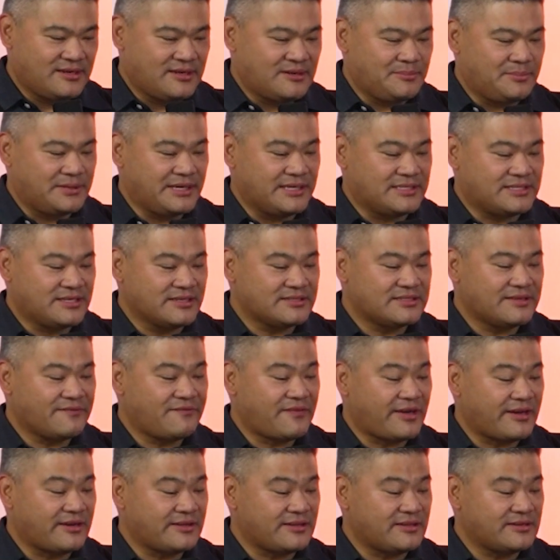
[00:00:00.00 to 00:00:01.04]
but he took the
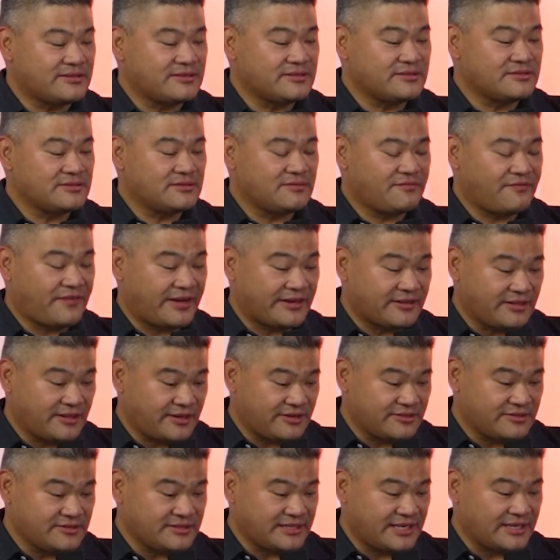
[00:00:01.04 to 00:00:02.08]

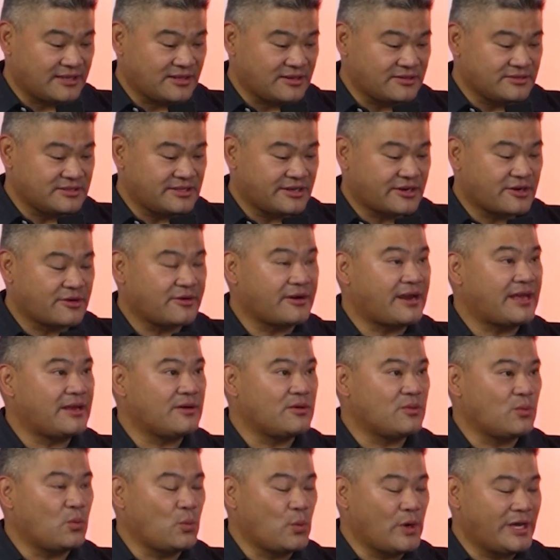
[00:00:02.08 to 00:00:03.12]
failures and learned to create
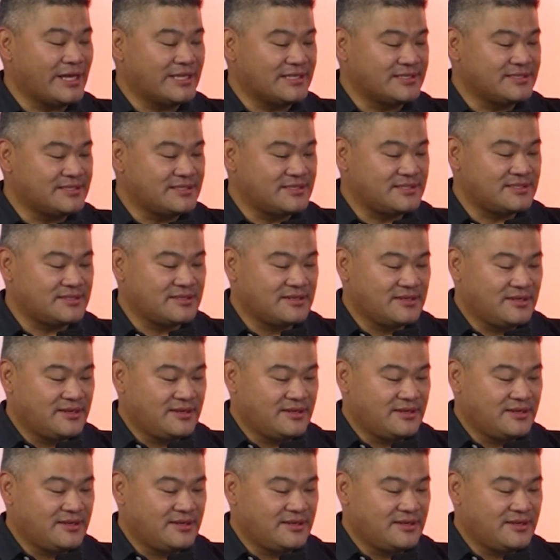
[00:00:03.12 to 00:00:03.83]
wins.